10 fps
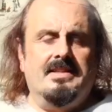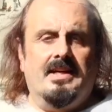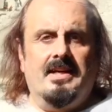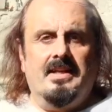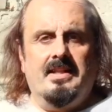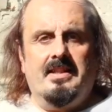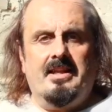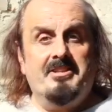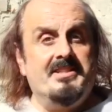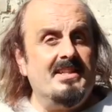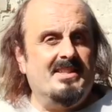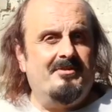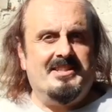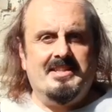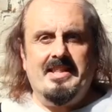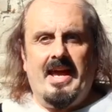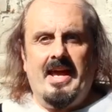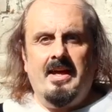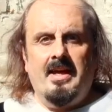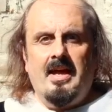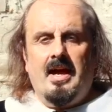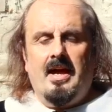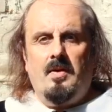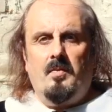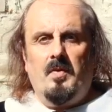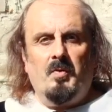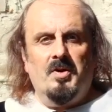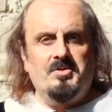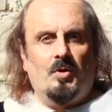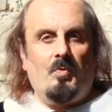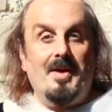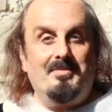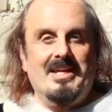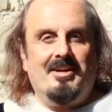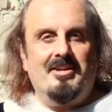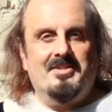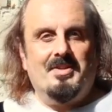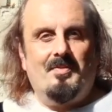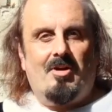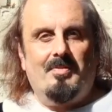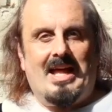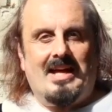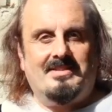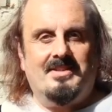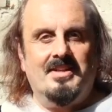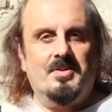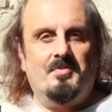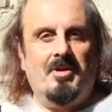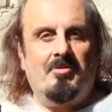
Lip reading: there are 6 of us in there. We weren't all wiped out in some horrible accident. We